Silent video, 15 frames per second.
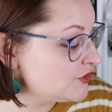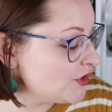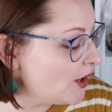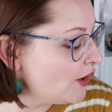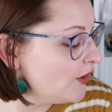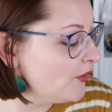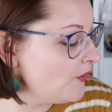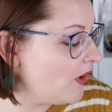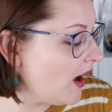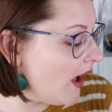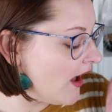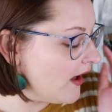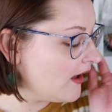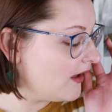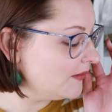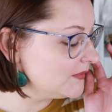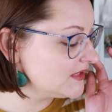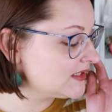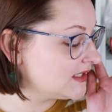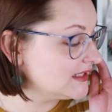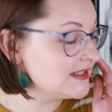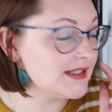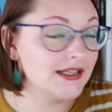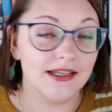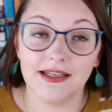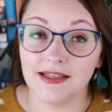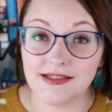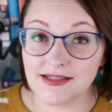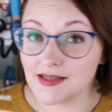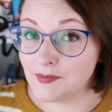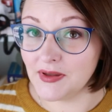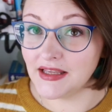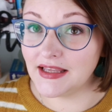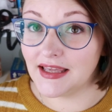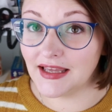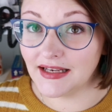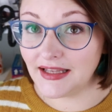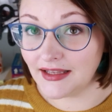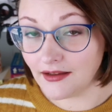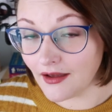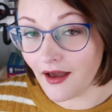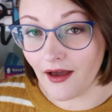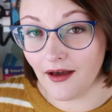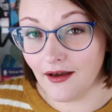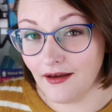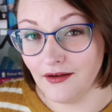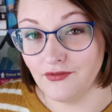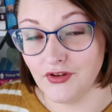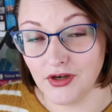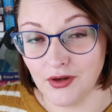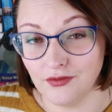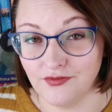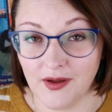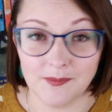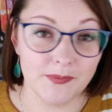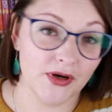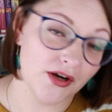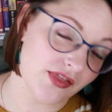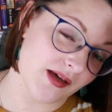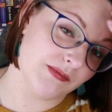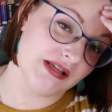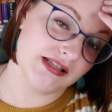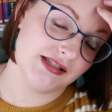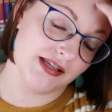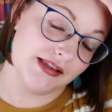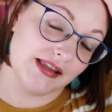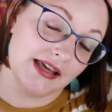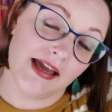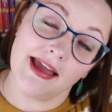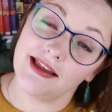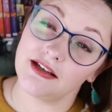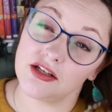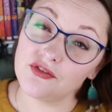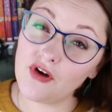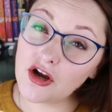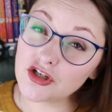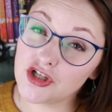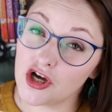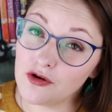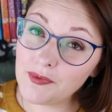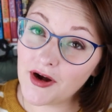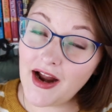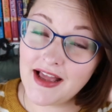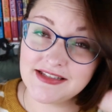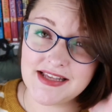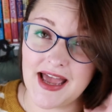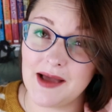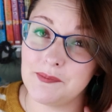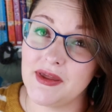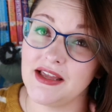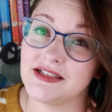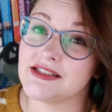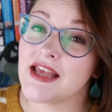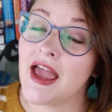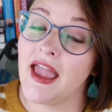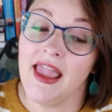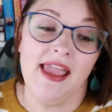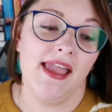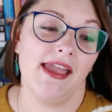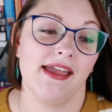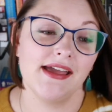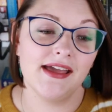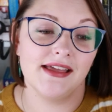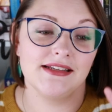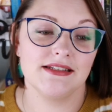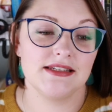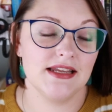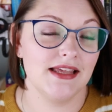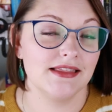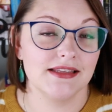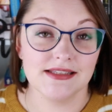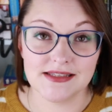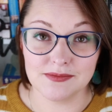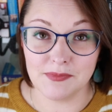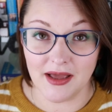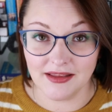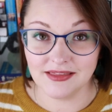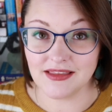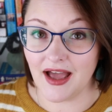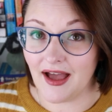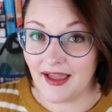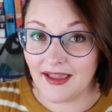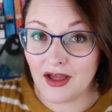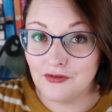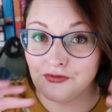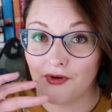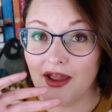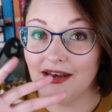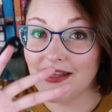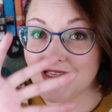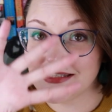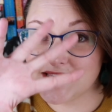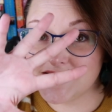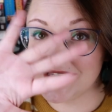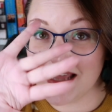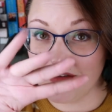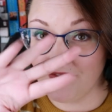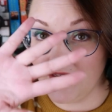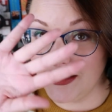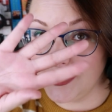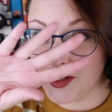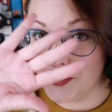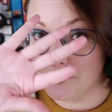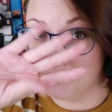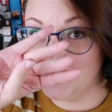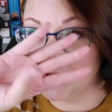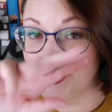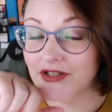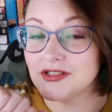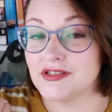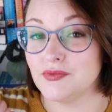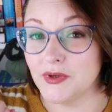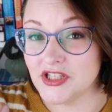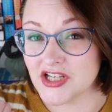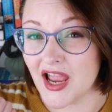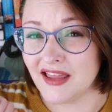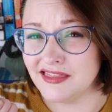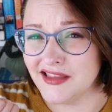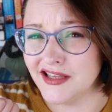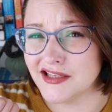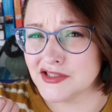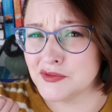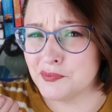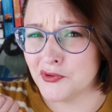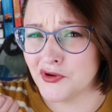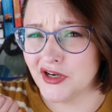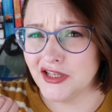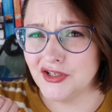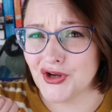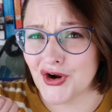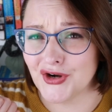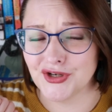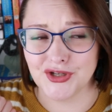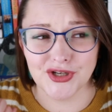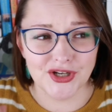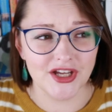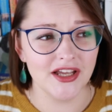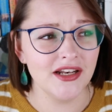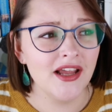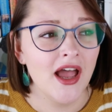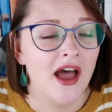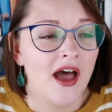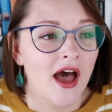So, since it is the beginning of November, that means that the end of October has happened. And in this month, I have read 7 books, which I think is pretty darn good.